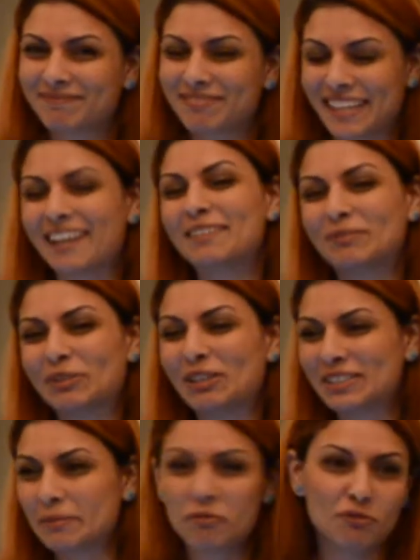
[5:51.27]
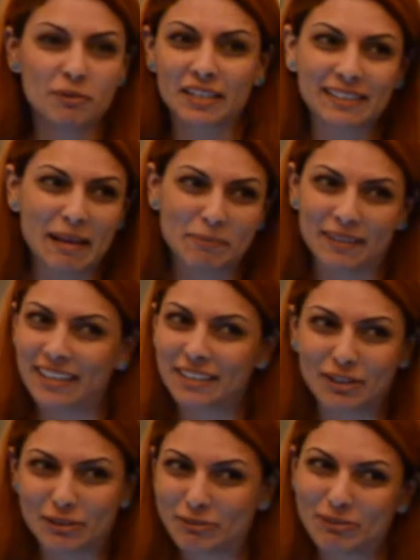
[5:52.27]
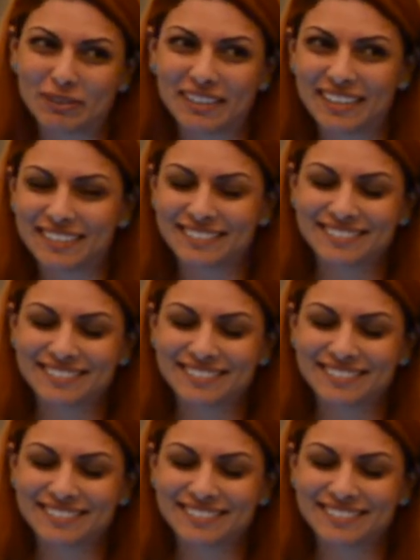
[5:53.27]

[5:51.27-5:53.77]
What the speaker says: Yeah, we're awesome. If you want to clap again, go for it.